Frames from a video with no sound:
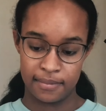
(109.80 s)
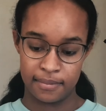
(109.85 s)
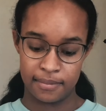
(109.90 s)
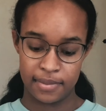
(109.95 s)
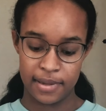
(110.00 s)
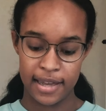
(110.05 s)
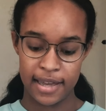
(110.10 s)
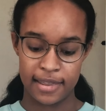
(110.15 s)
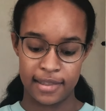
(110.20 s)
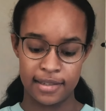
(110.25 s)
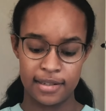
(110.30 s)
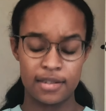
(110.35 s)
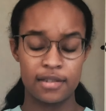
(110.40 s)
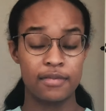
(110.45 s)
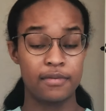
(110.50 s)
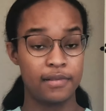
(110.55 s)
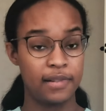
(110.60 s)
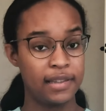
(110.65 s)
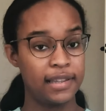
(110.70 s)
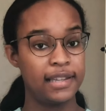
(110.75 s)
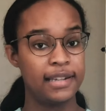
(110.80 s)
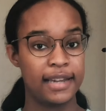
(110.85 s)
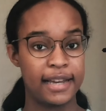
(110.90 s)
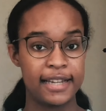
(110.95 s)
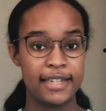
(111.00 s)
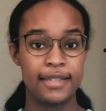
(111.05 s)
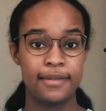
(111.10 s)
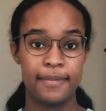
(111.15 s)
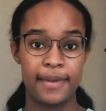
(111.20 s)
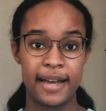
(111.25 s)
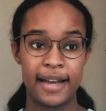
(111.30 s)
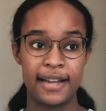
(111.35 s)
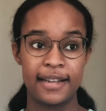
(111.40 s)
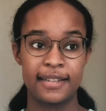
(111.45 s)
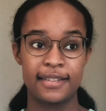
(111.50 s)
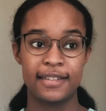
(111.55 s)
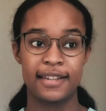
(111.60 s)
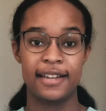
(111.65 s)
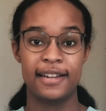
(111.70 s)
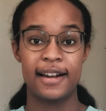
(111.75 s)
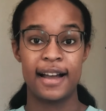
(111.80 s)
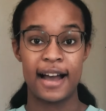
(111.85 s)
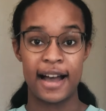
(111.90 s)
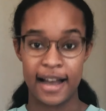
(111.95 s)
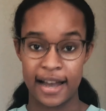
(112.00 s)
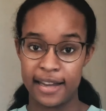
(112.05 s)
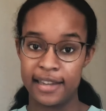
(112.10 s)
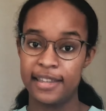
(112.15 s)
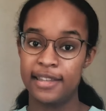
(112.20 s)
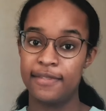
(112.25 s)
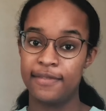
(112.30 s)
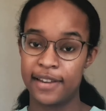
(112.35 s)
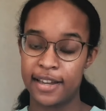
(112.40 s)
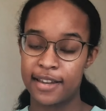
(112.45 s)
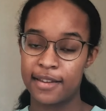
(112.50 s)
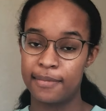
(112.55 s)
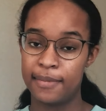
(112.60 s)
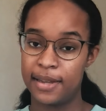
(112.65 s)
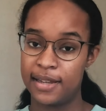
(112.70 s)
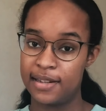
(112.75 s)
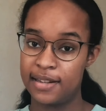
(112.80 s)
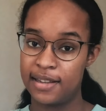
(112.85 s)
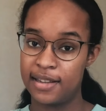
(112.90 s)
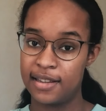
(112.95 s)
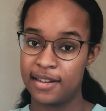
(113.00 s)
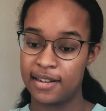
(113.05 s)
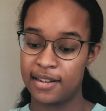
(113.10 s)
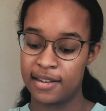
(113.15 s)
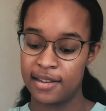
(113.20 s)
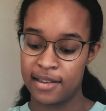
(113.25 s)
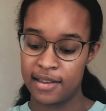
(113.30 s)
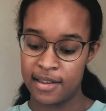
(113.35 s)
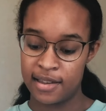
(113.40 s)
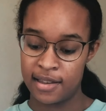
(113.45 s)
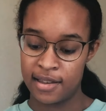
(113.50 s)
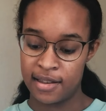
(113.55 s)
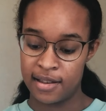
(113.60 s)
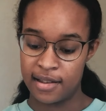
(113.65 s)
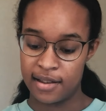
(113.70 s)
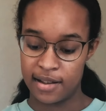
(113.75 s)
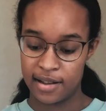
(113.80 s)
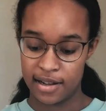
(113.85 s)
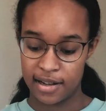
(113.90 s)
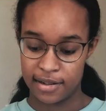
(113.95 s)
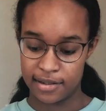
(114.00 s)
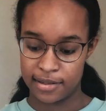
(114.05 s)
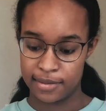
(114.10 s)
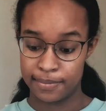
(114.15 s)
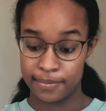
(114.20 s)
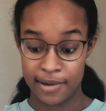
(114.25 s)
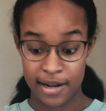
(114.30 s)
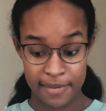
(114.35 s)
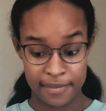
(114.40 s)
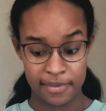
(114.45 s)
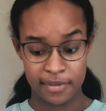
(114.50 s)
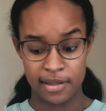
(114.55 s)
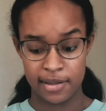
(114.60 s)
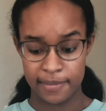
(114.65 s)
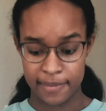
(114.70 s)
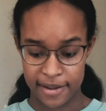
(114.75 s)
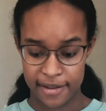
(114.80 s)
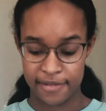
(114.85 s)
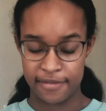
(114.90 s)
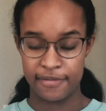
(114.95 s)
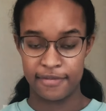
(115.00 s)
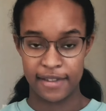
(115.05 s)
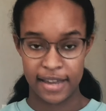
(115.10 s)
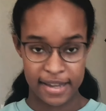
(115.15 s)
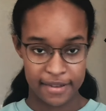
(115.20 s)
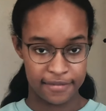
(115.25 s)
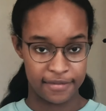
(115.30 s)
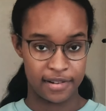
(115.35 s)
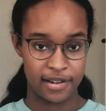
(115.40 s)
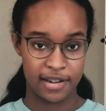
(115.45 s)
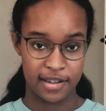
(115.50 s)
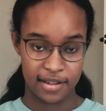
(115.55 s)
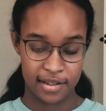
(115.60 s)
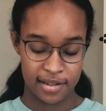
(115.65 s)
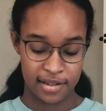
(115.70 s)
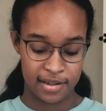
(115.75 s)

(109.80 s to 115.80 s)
yeah, this is a really nice mask. I'd highly recommend it. It's probably my favorite.